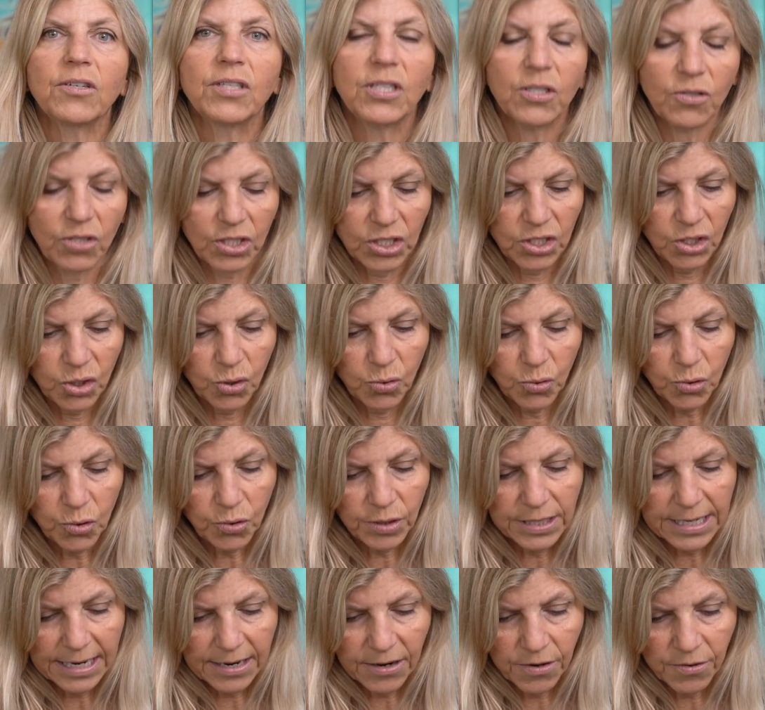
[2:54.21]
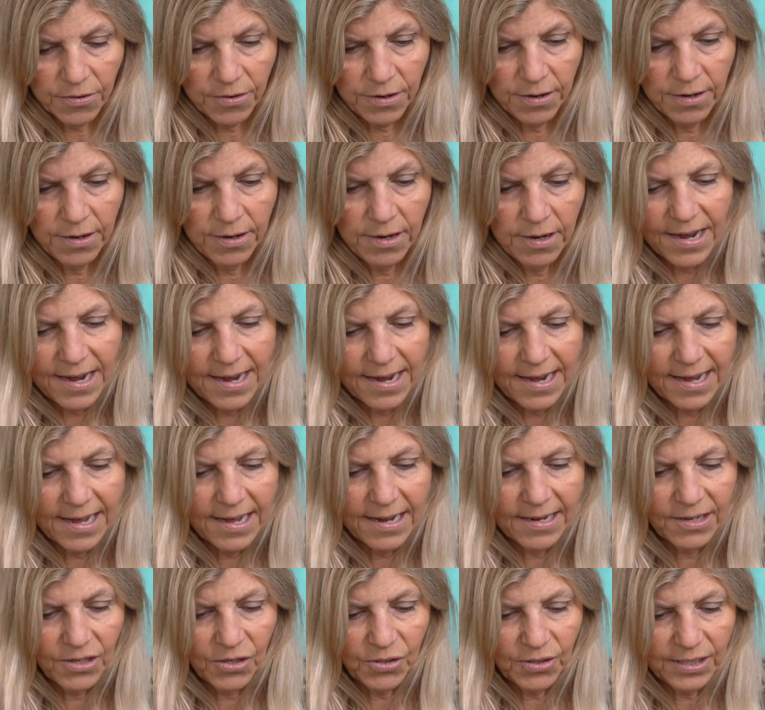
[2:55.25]
So just scroll down
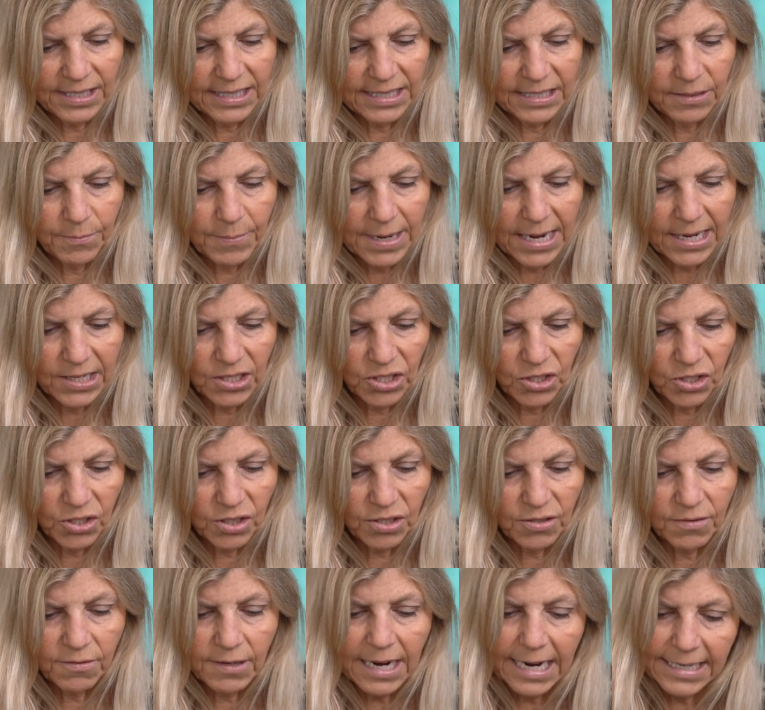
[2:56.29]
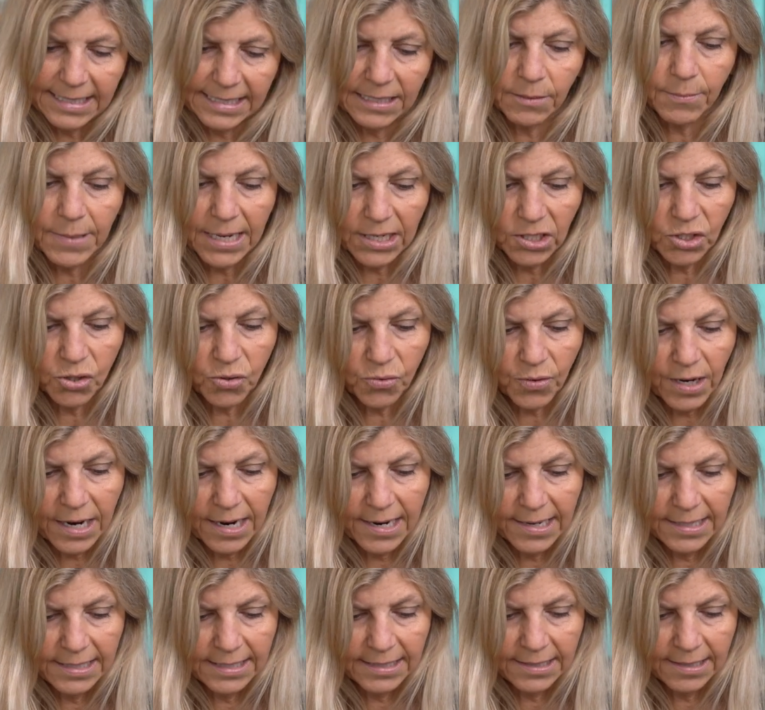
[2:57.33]
and you'll see I see matched
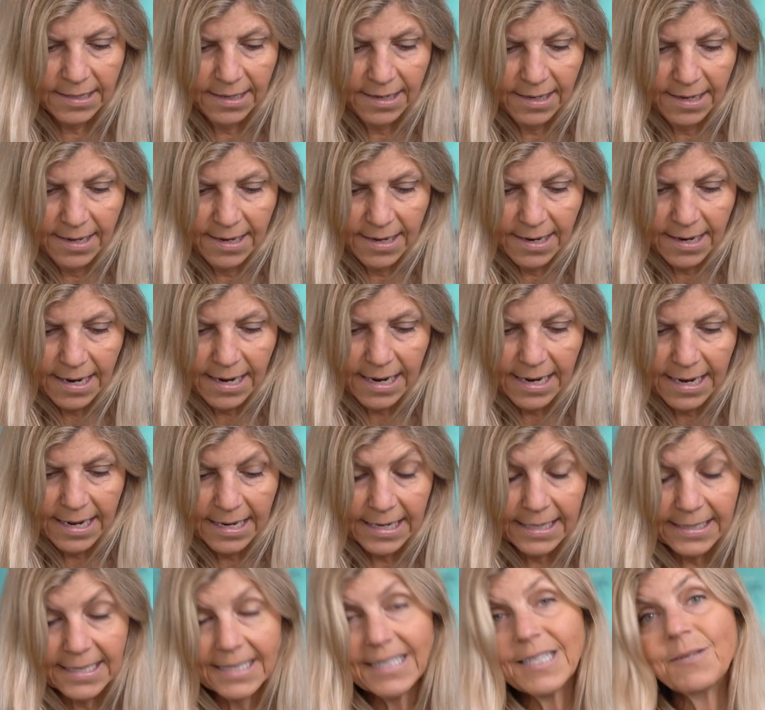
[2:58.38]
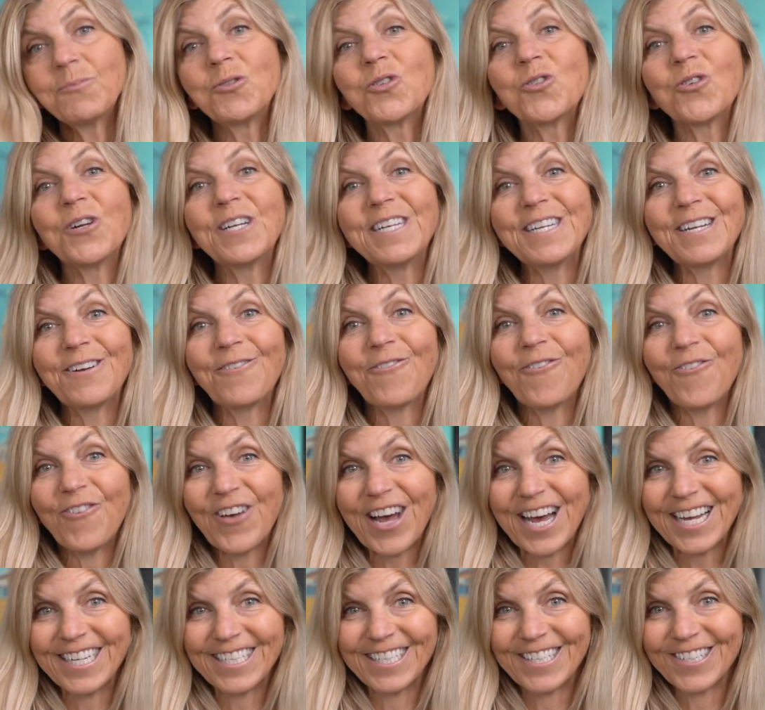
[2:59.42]
rides, and it says I'm trending
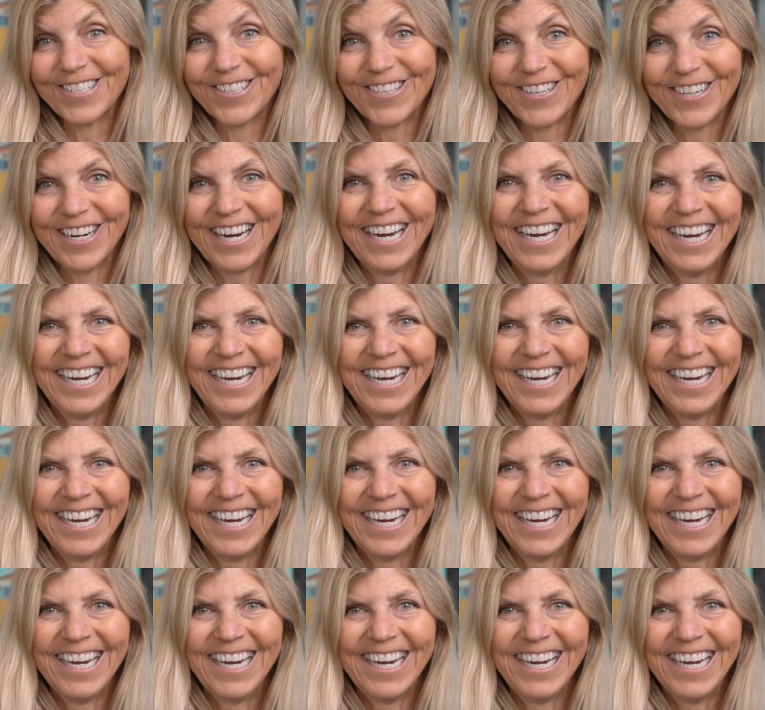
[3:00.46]
faster.